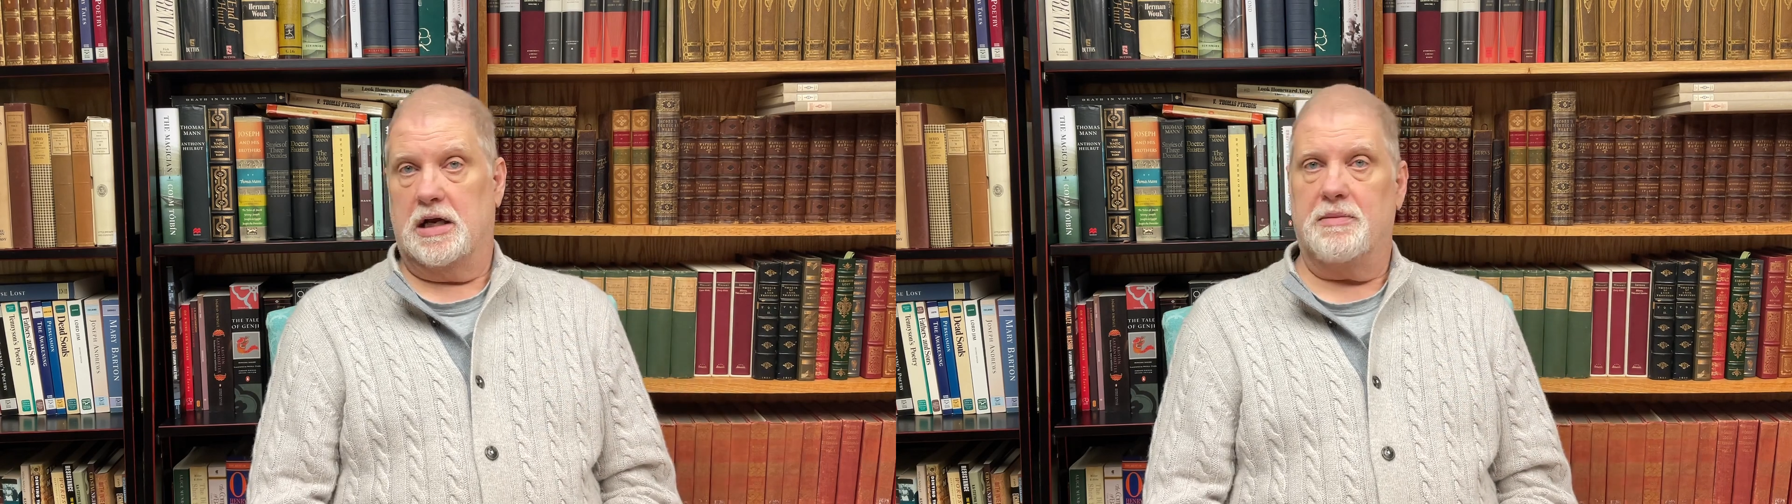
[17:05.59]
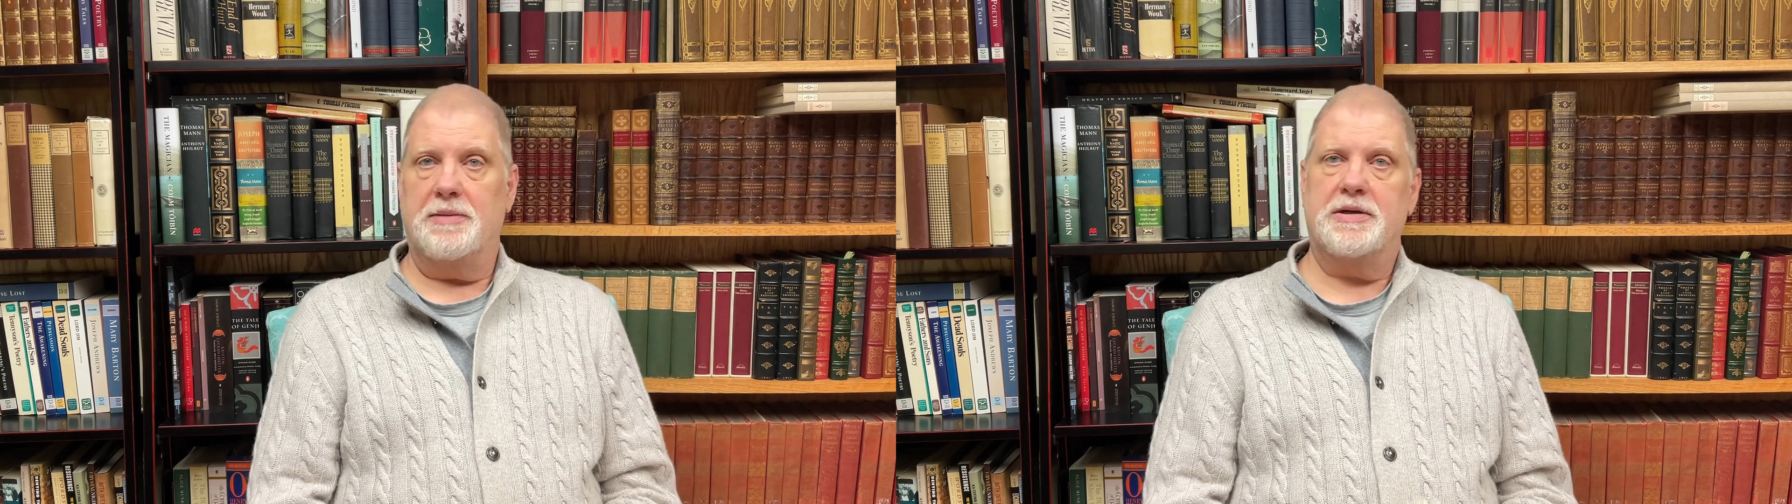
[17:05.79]

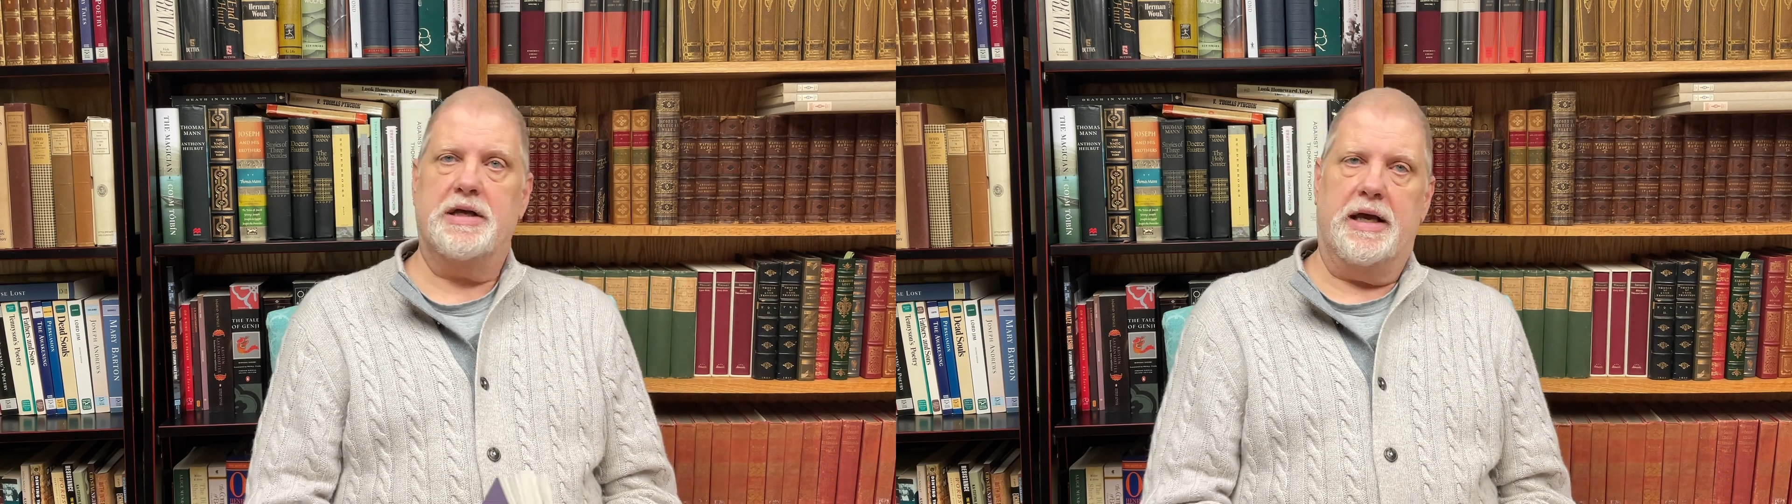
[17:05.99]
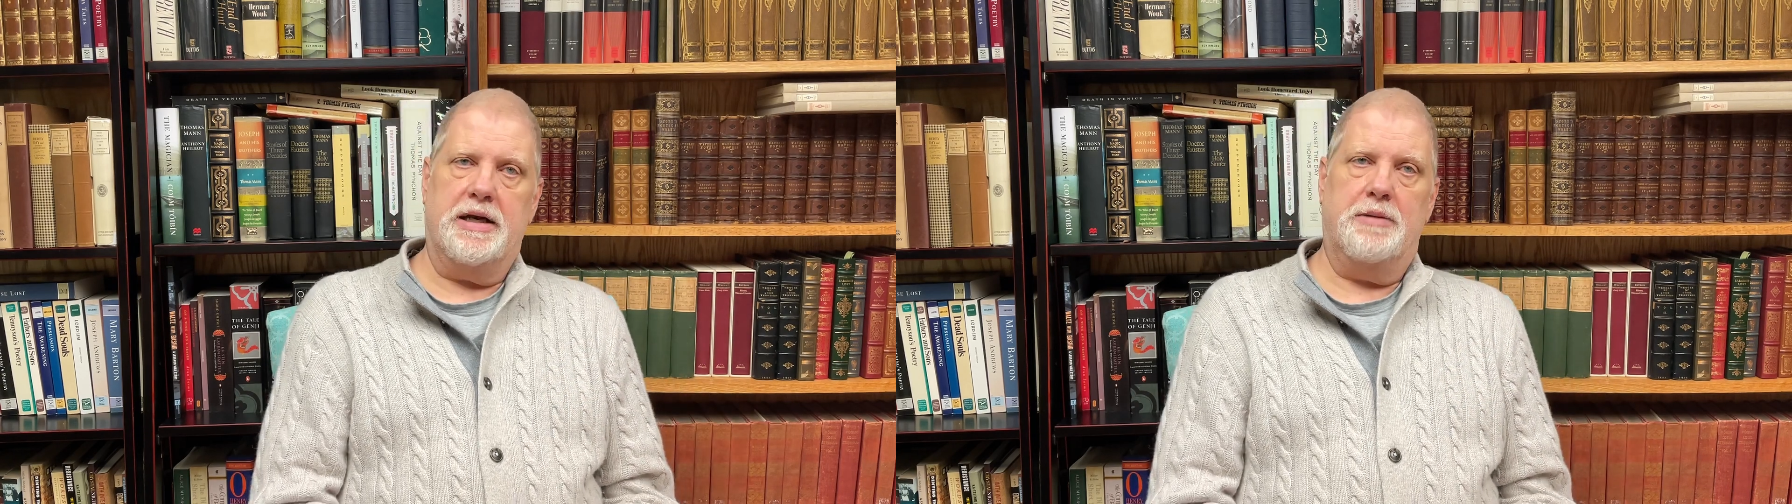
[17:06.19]
commitment
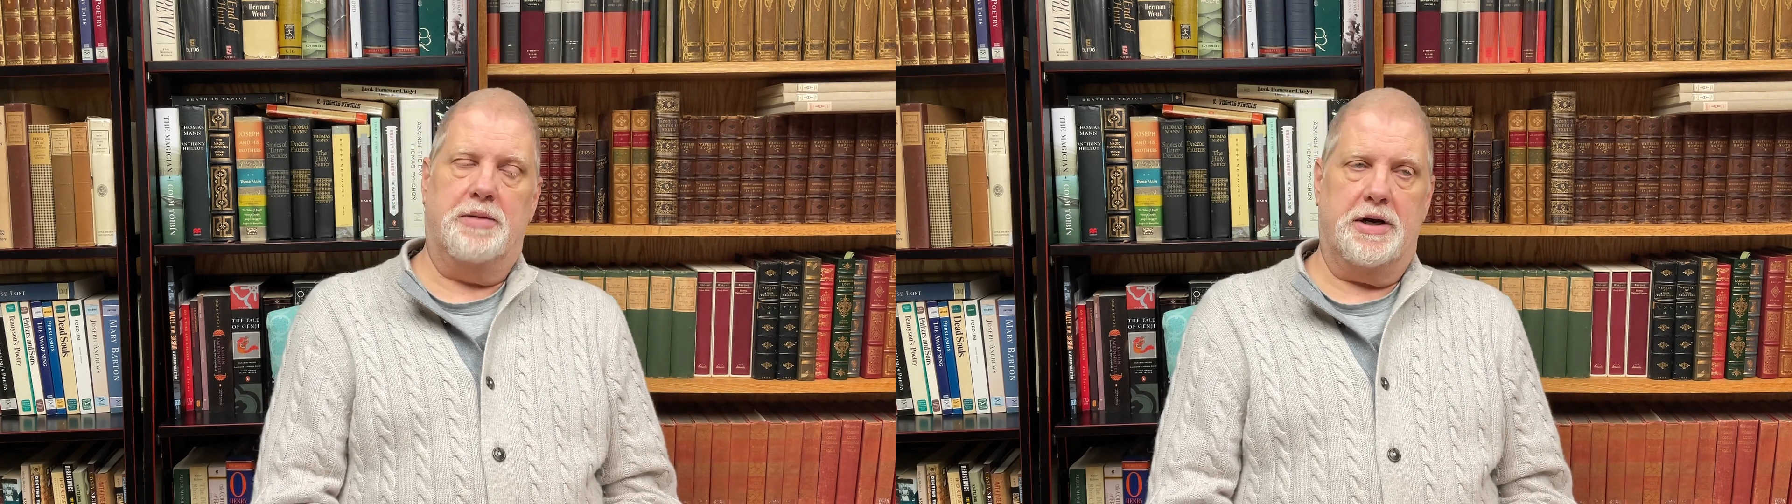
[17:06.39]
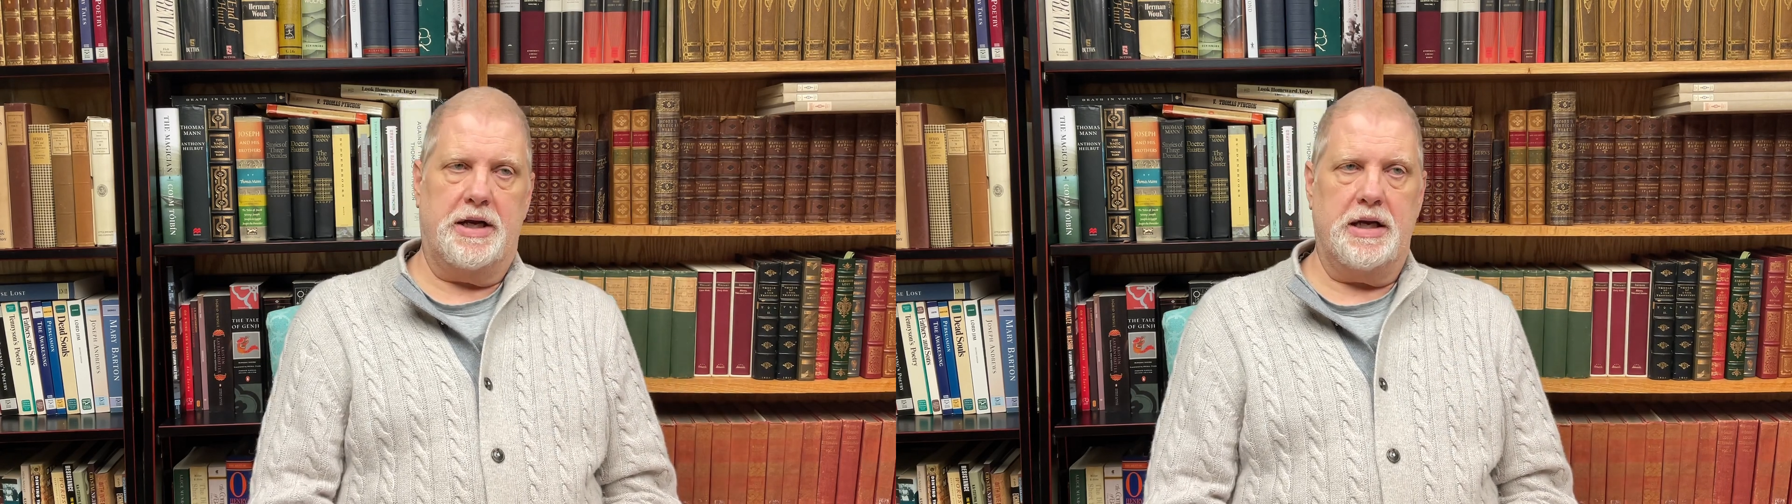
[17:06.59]
to
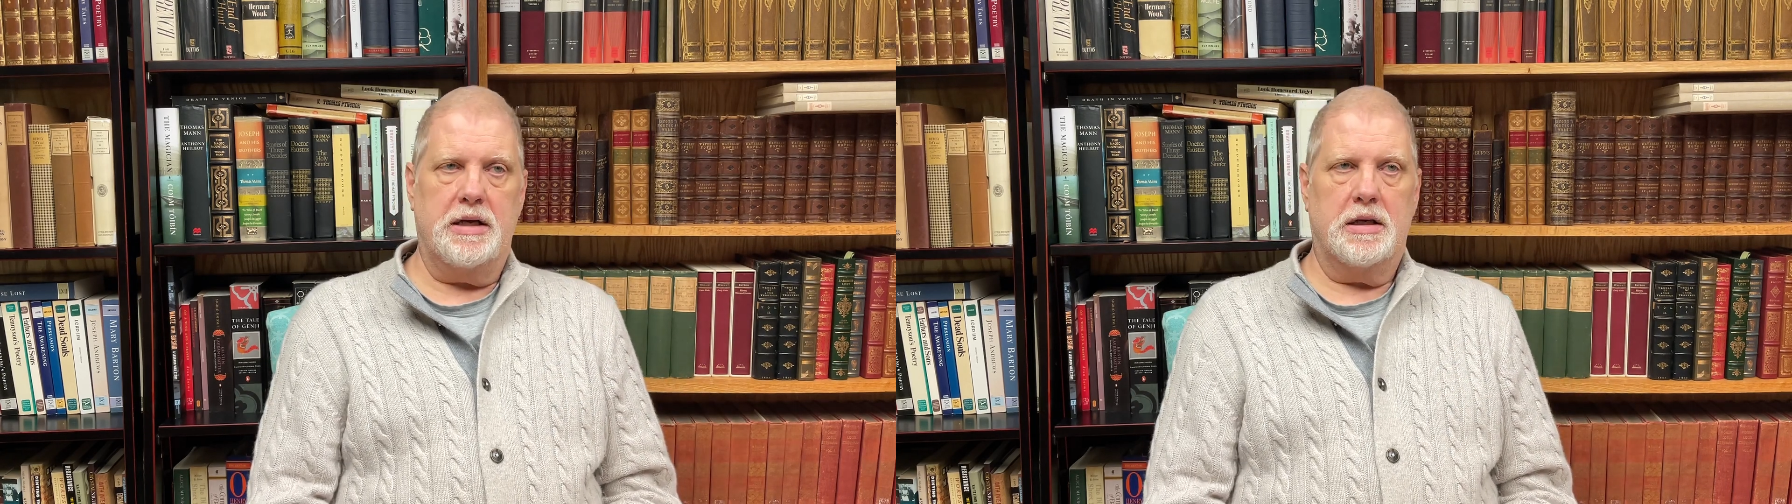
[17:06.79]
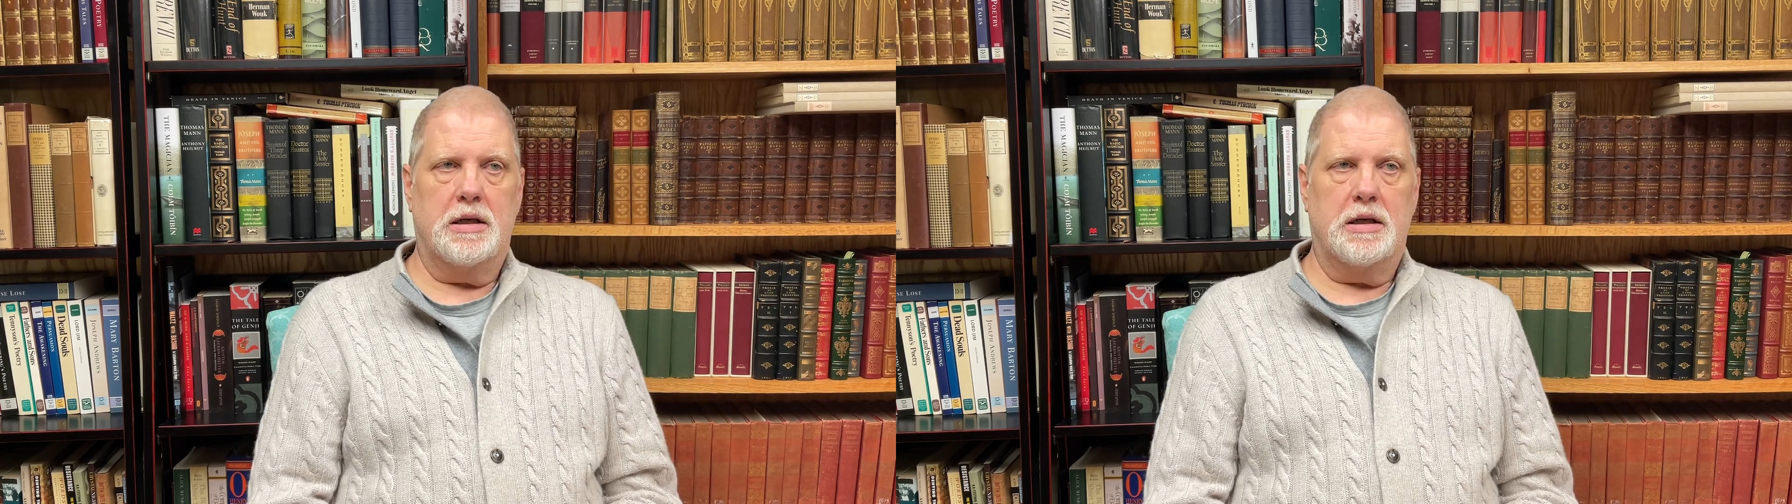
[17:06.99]
anybody